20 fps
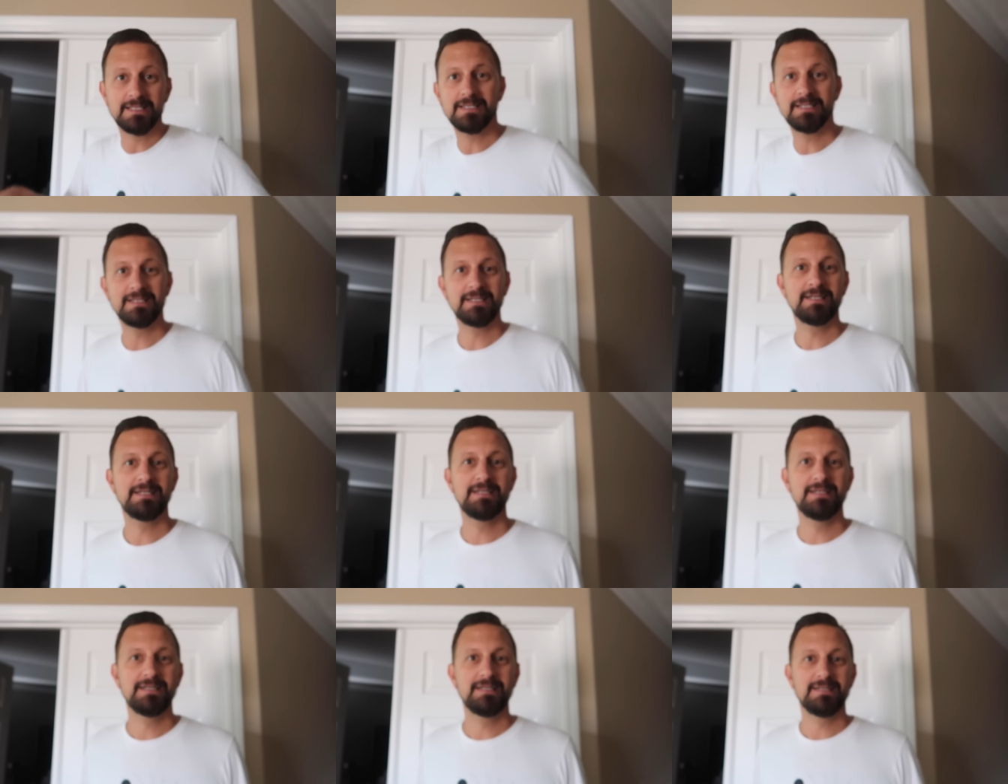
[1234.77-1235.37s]
Yeah,
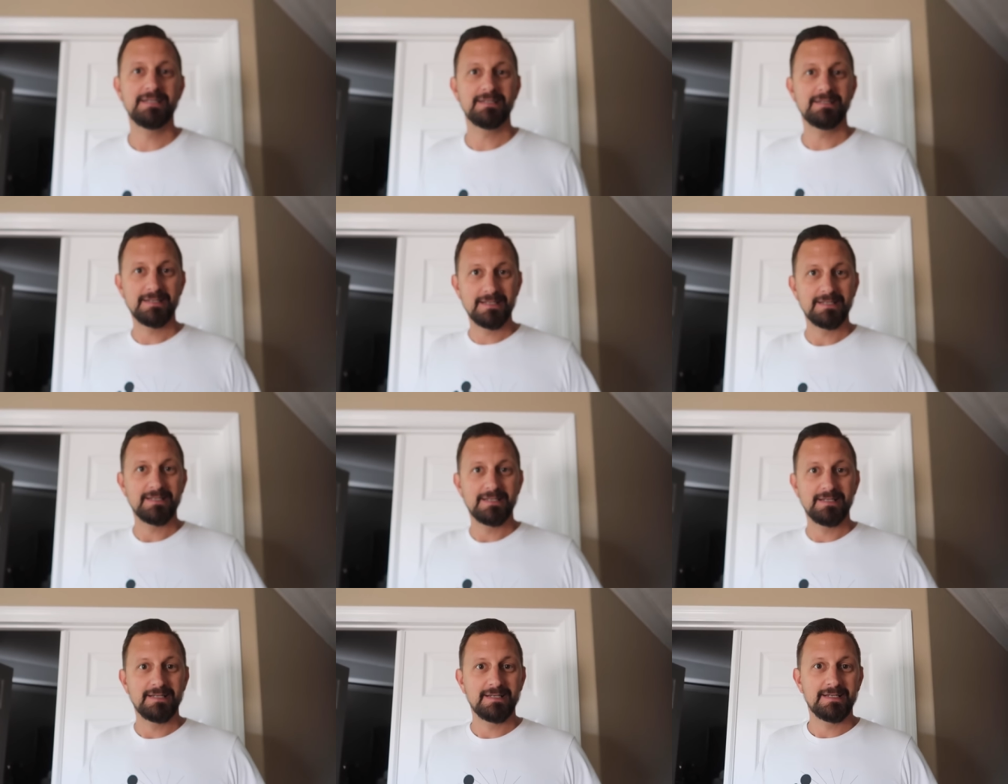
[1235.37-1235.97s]
yeah.
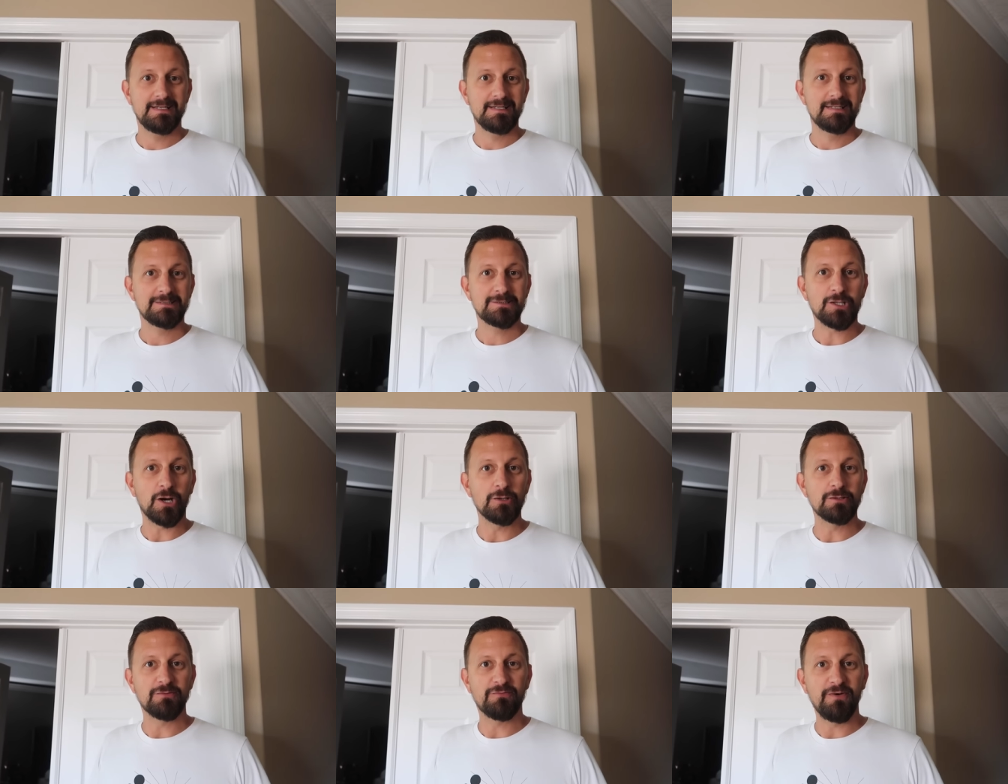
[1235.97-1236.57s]
Charge your phone.
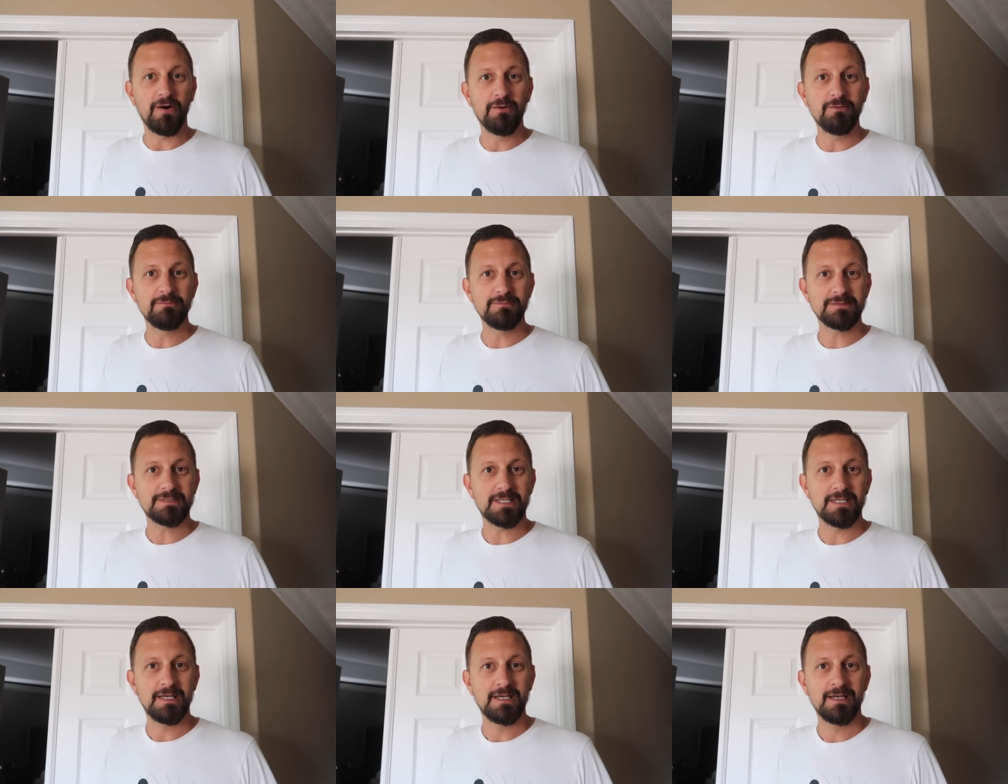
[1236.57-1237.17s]
Charge your
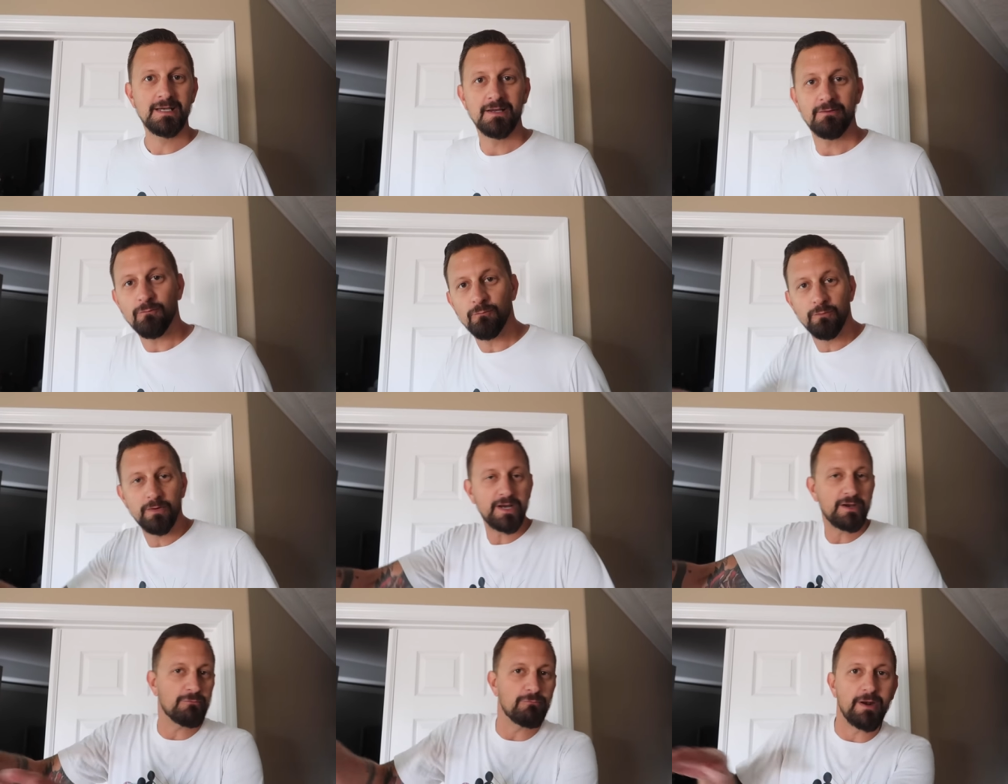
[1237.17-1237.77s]
phones. It
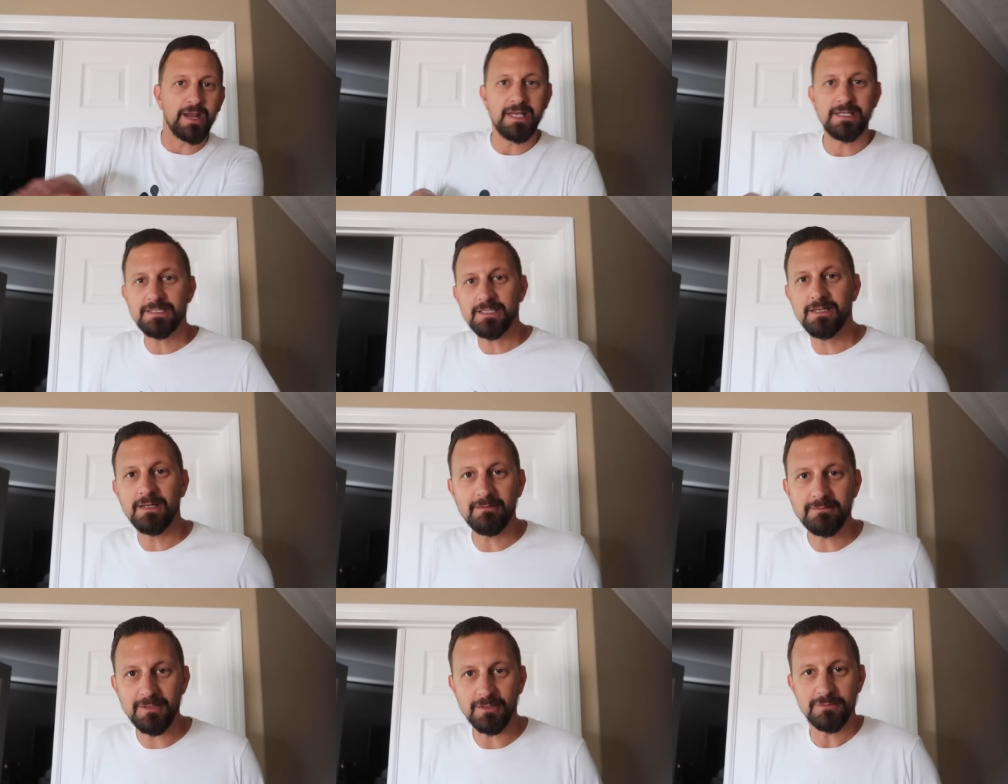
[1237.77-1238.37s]
turns into like a- it,
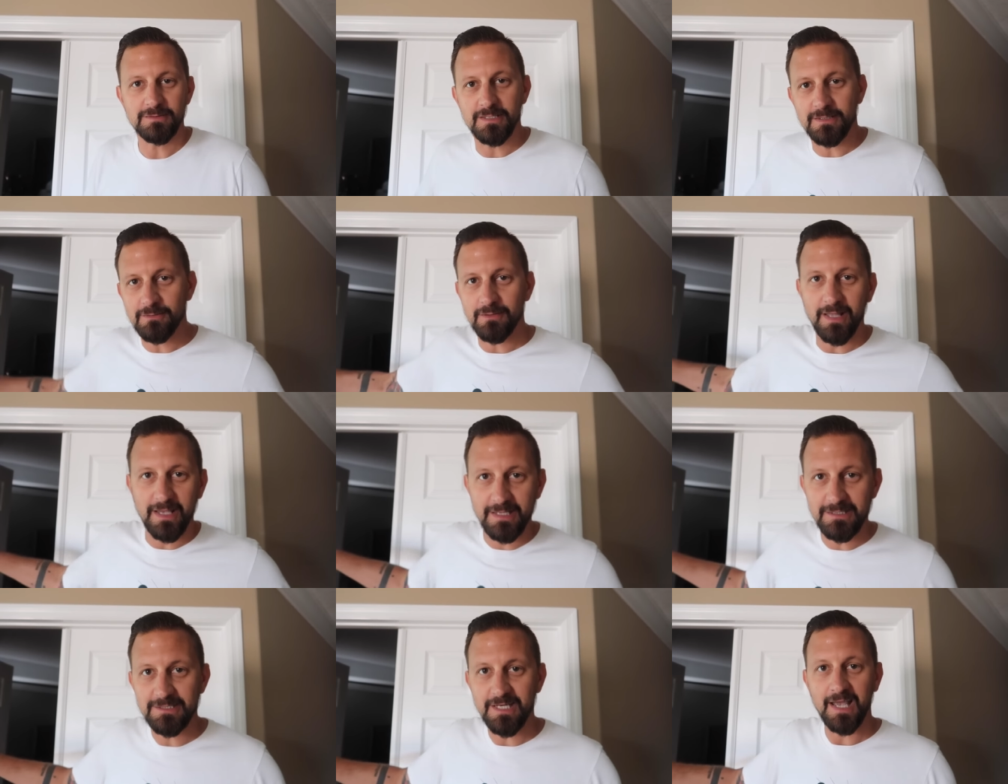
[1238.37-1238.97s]
like a turns bed. into
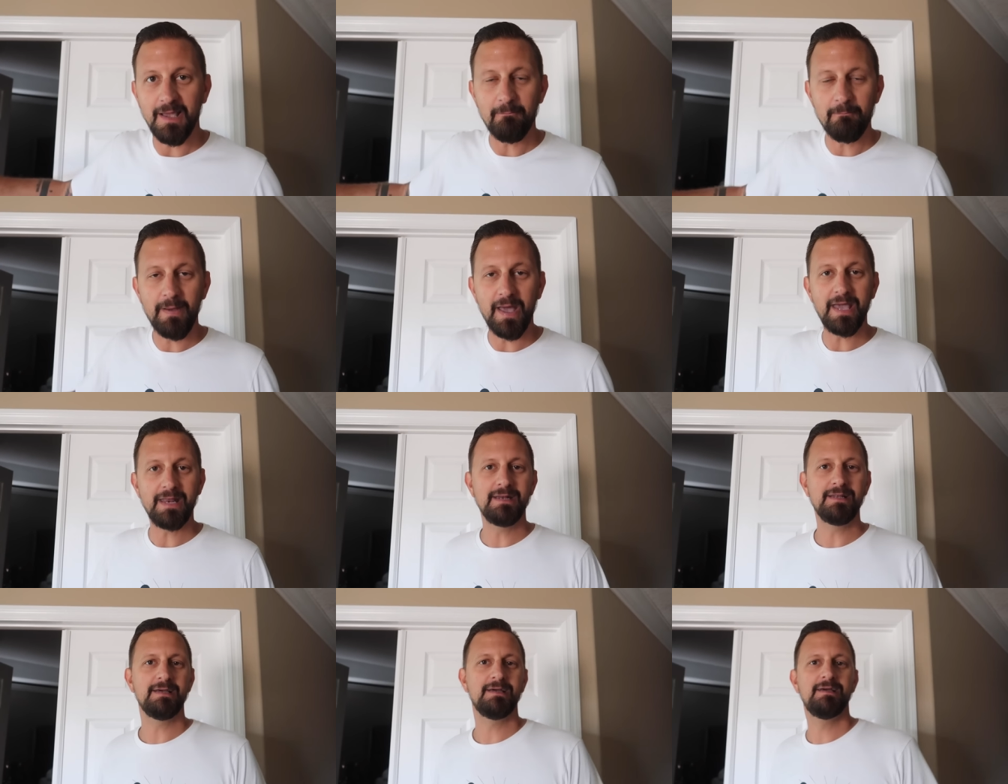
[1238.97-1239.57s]
like a giant
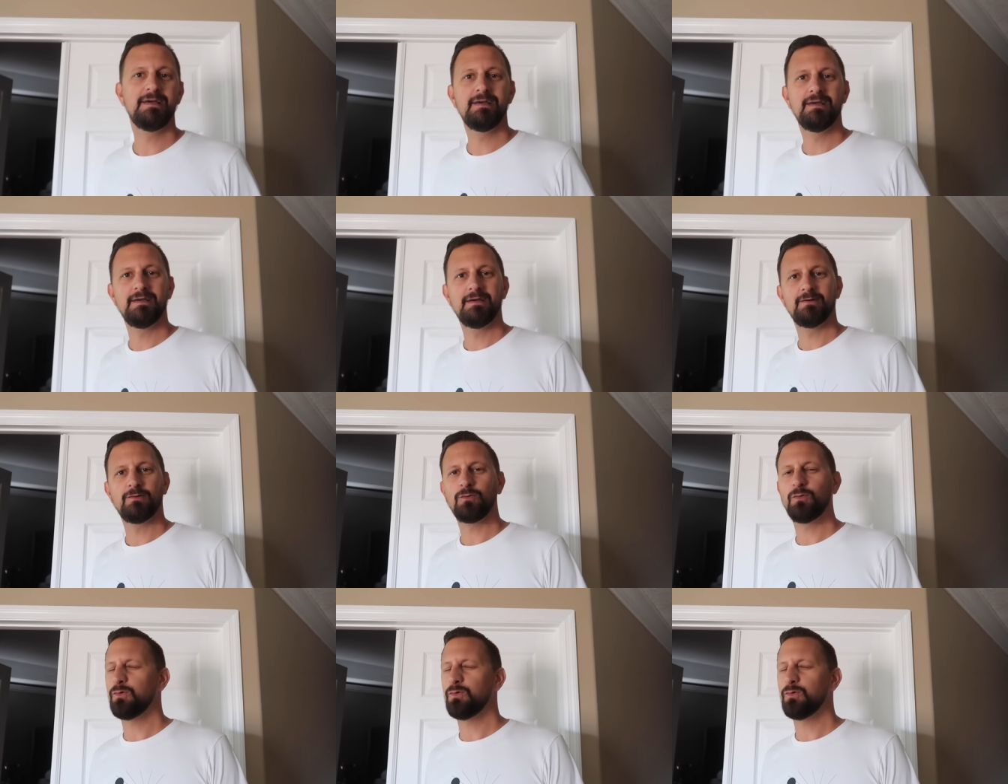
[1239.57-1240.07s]
bed. Yeah.